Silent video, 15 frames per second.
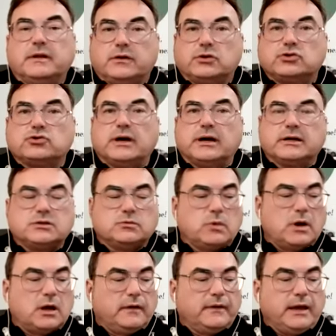and then the truck as
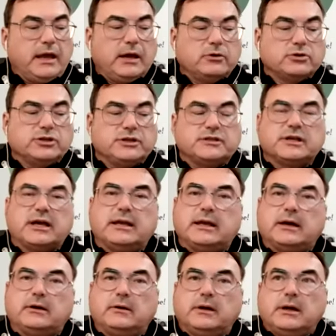well. On the energy
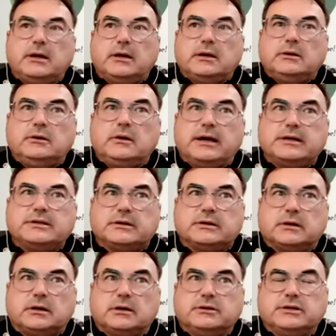side, now, you guys
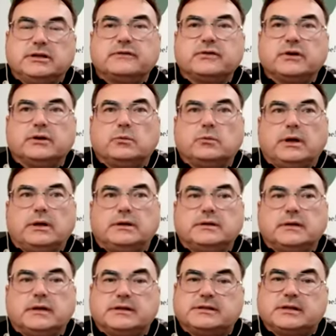are are different when
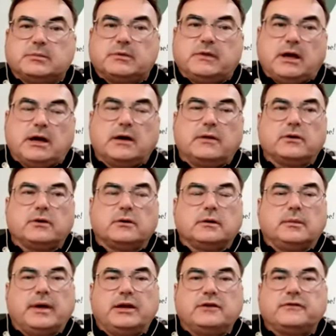than some of the
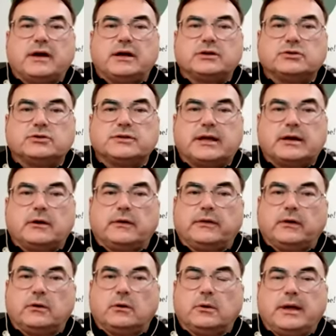other manufacturers that are
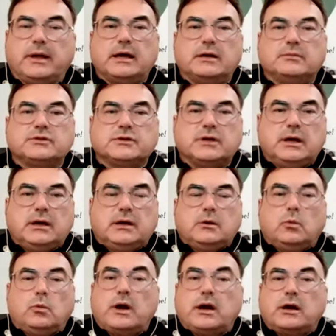out there, O E Ms,
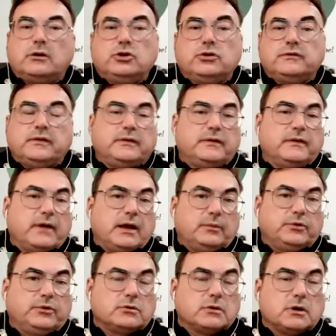where you've
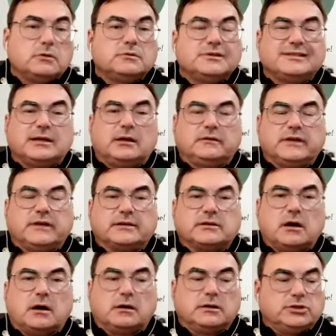developed your own cell
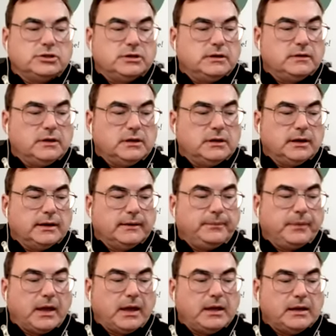technology, the
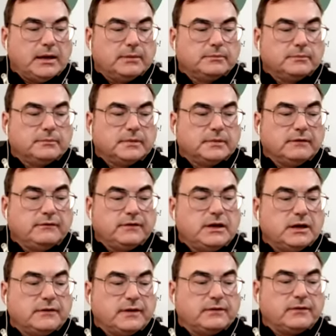um, A M
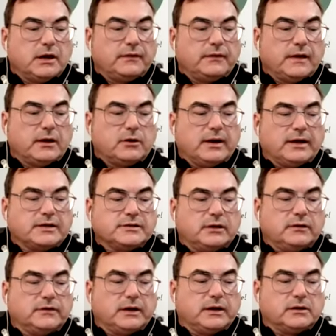V, if I've got that correct,
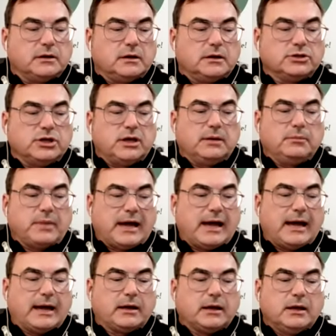cell technology and
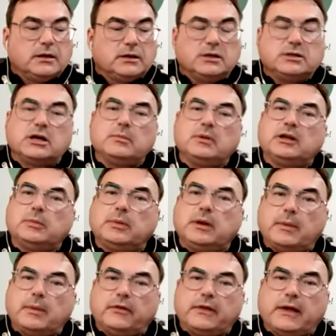pack. Can you tell me a little
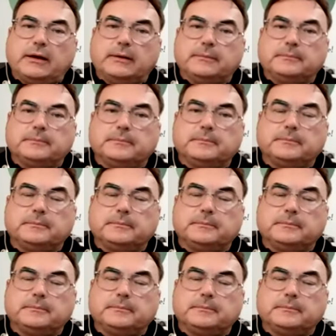bit about that?